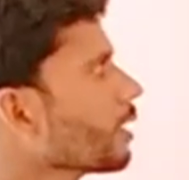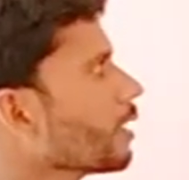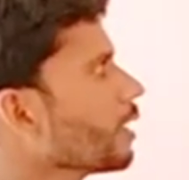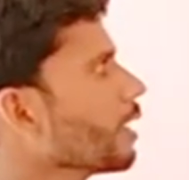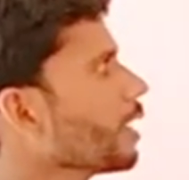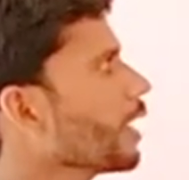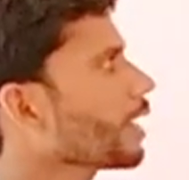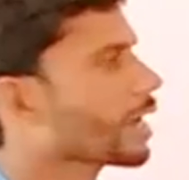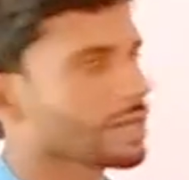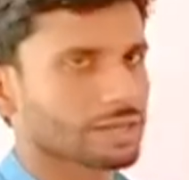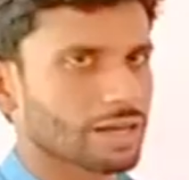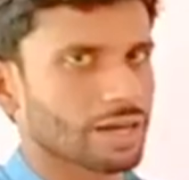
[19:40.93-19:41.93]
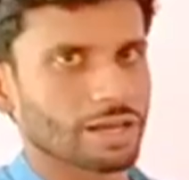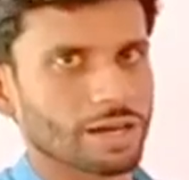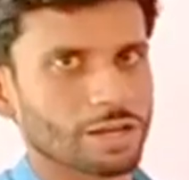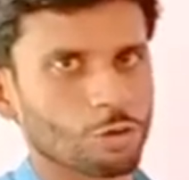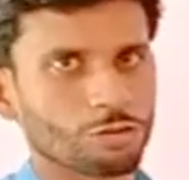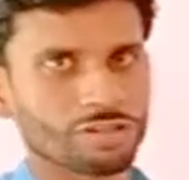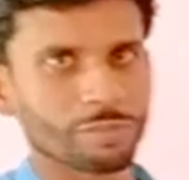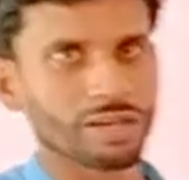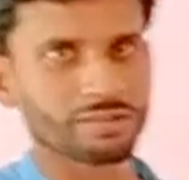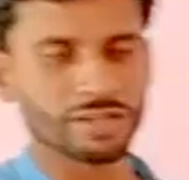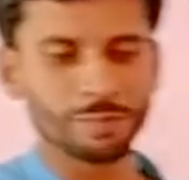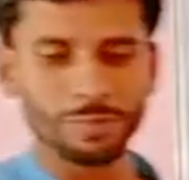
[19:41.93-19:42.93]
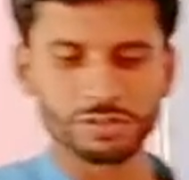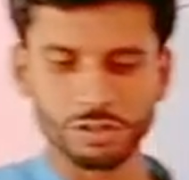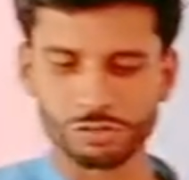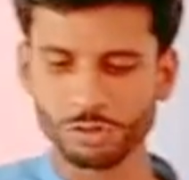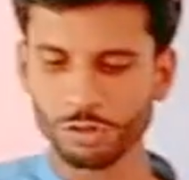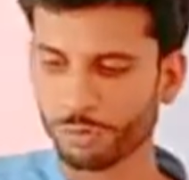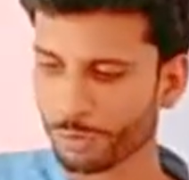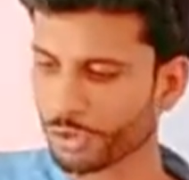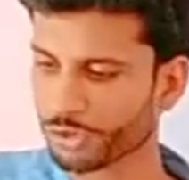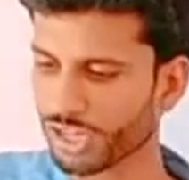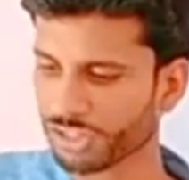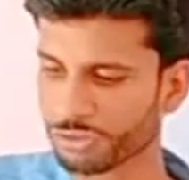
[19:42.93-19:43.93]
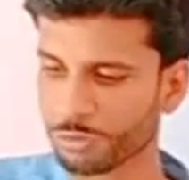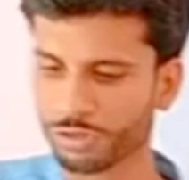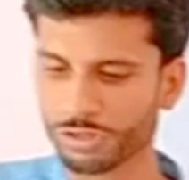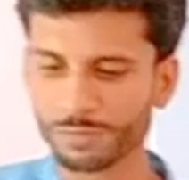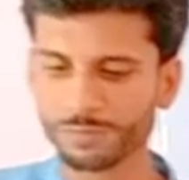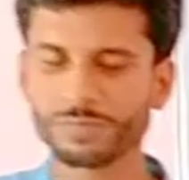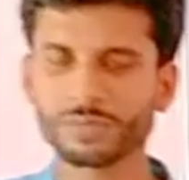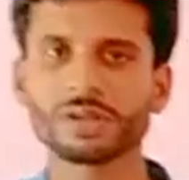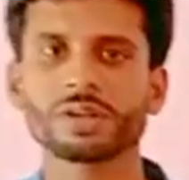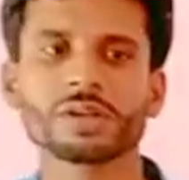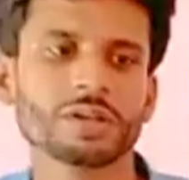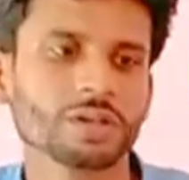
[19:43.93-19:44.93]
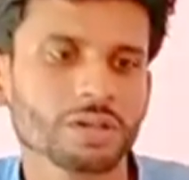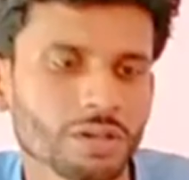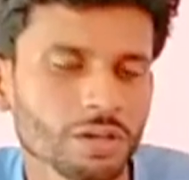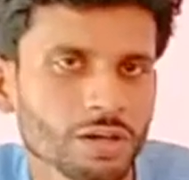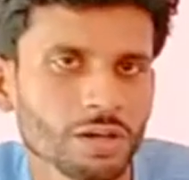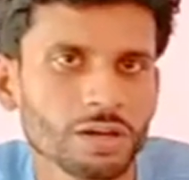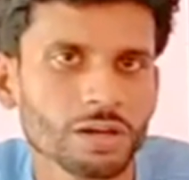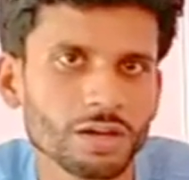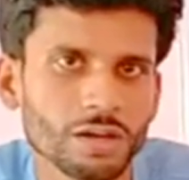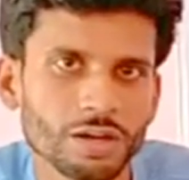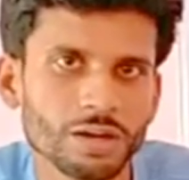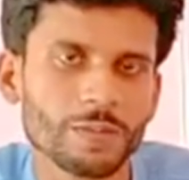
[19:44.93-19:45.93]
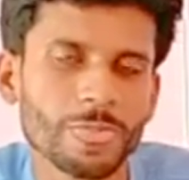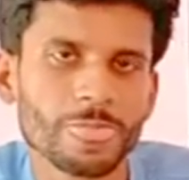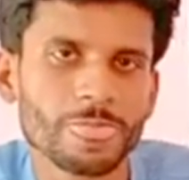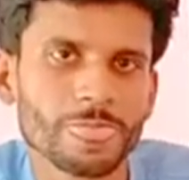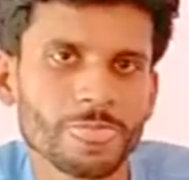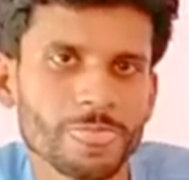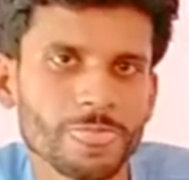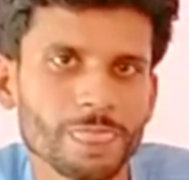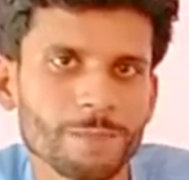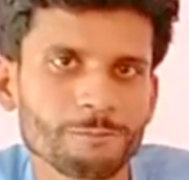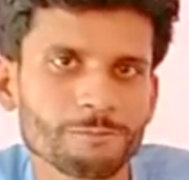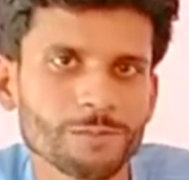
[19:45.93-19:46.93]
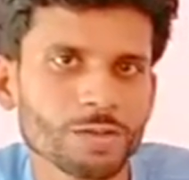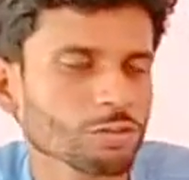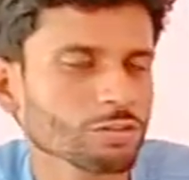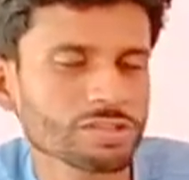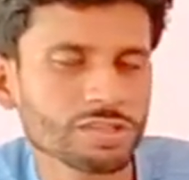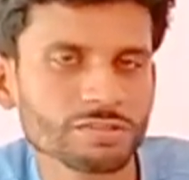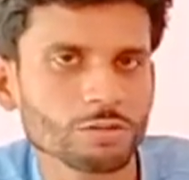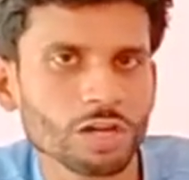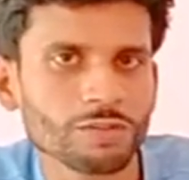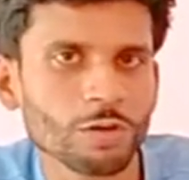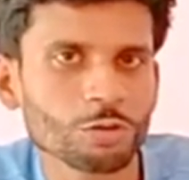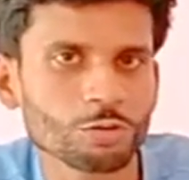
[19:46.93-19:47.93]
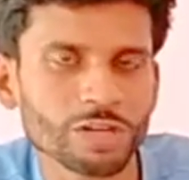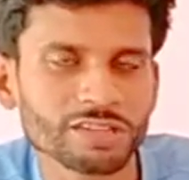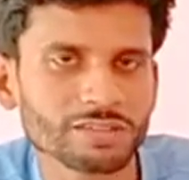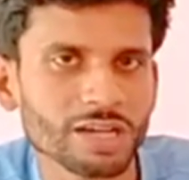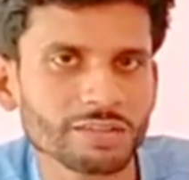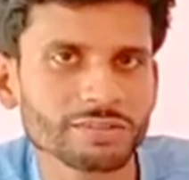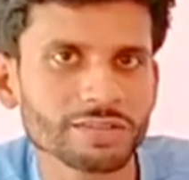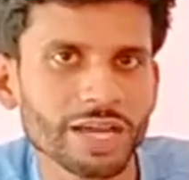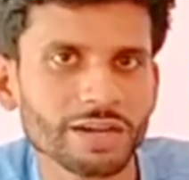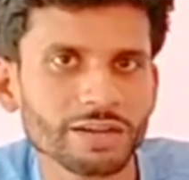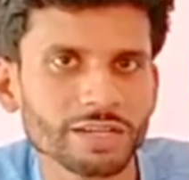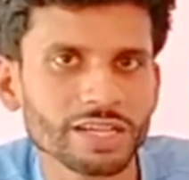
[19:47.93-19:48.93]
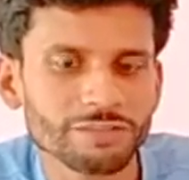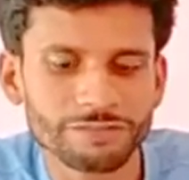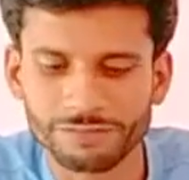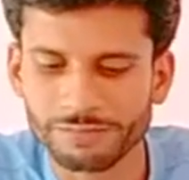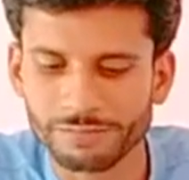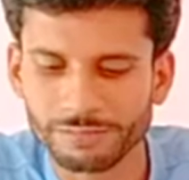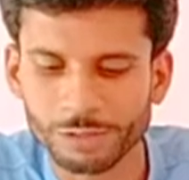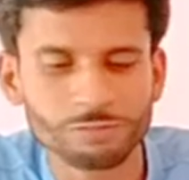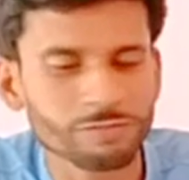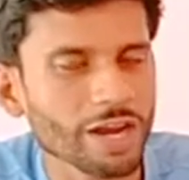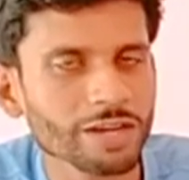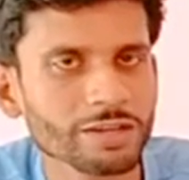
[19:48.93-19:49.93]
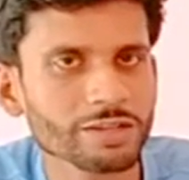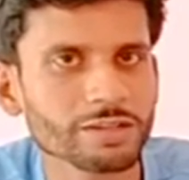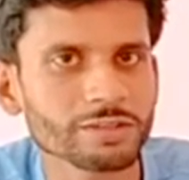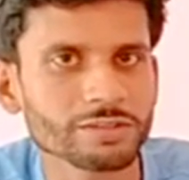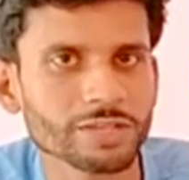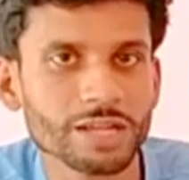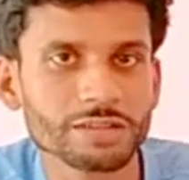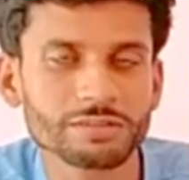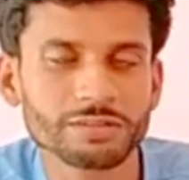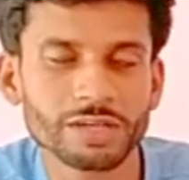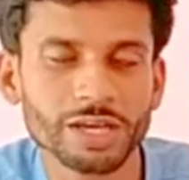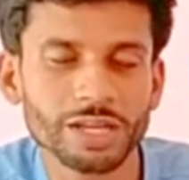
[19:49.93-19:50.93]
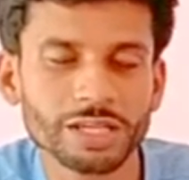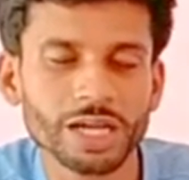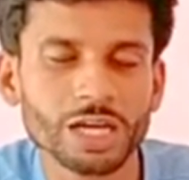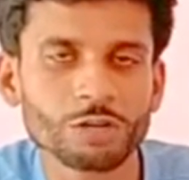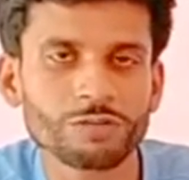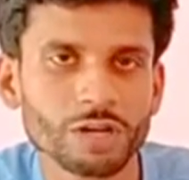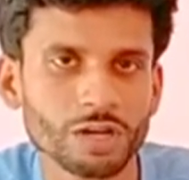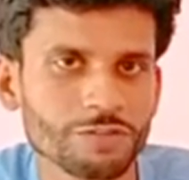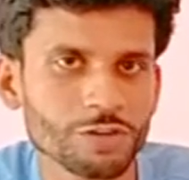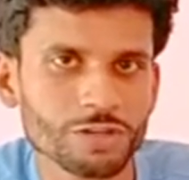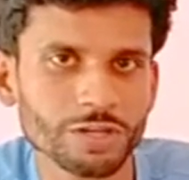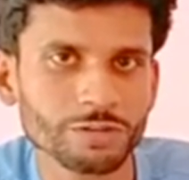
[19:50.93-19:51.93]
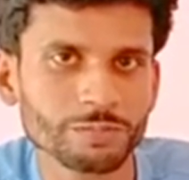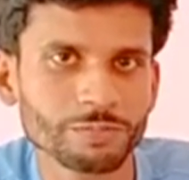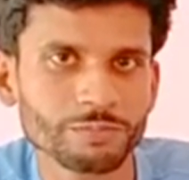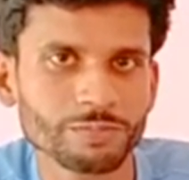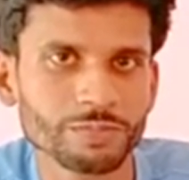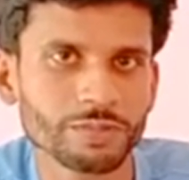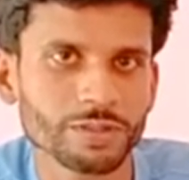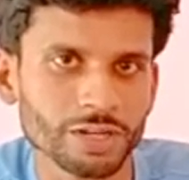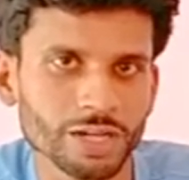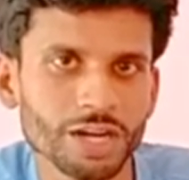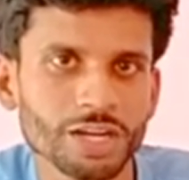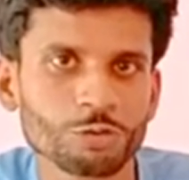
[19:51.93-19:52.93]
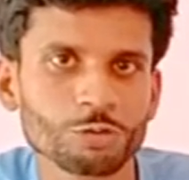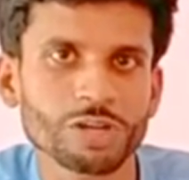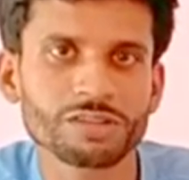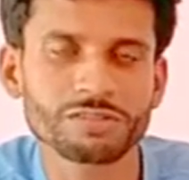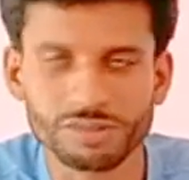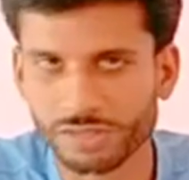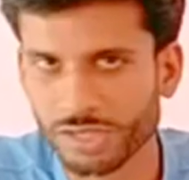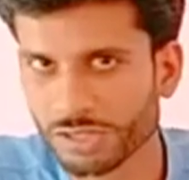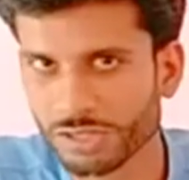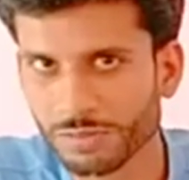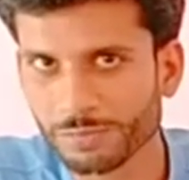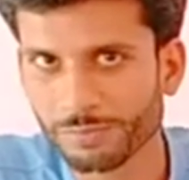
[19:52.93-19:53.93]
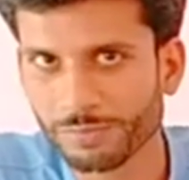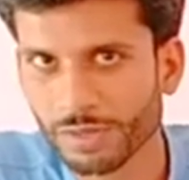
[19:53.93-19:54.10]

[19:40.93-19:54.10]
And I wrote some examples also from your textbook. So this is all about today's class, and if you find there is any kind of confusion regarding today's discussion,